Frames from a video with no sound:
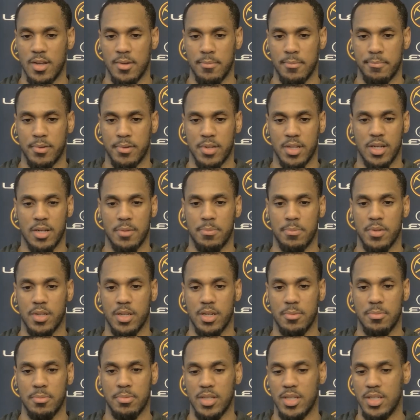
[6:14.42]
plenty,
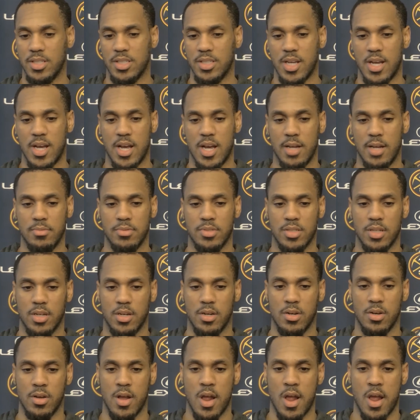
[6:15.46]
plenty, plenty times.
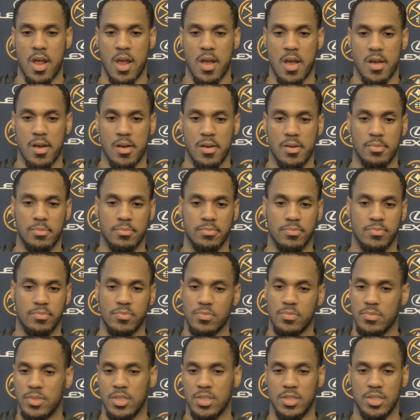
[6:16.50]
So um,
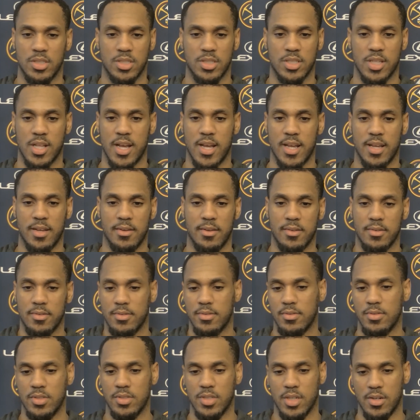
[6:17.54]
it's just like,
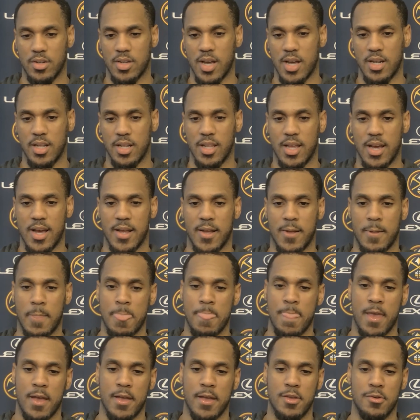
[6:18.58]
you know, kind of like
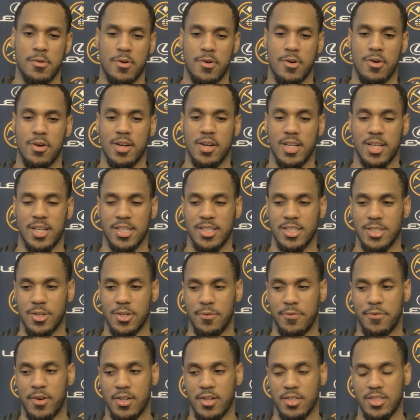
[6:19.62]
you want to get
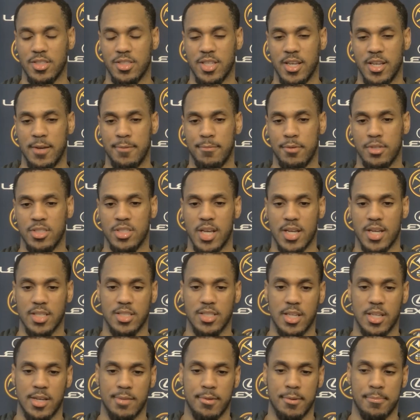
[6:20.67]
your first team or second
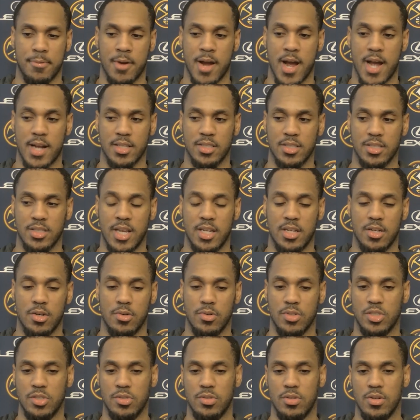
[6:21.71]
team in practice. They know
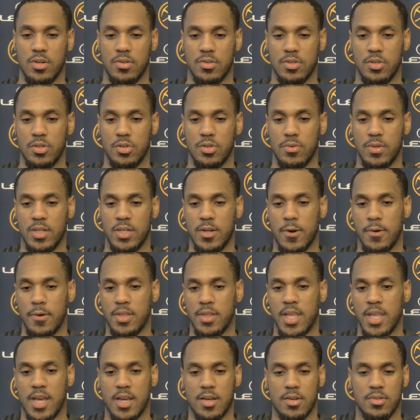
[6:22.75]
what you're going to do. We know
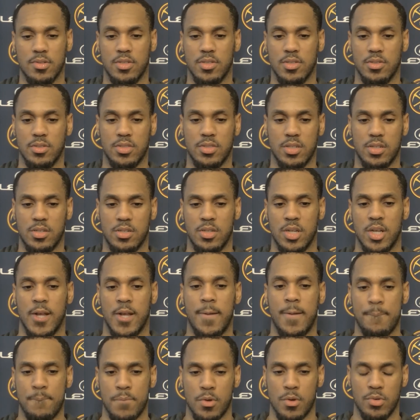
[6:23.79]
what they're going to do. So
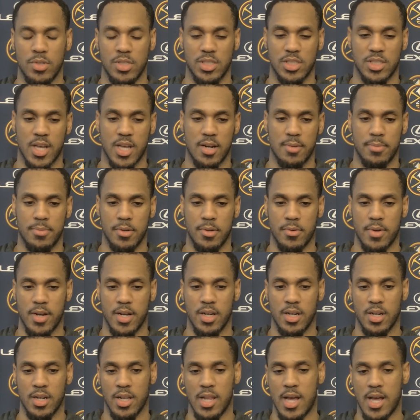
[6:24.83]
we just got to be
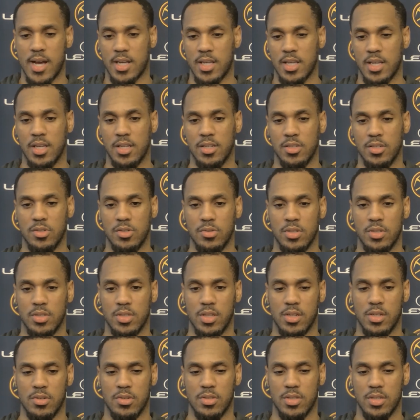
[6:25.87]
ready to lock in and do the
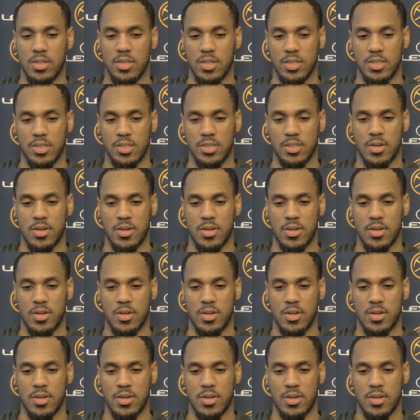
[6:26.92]
little things.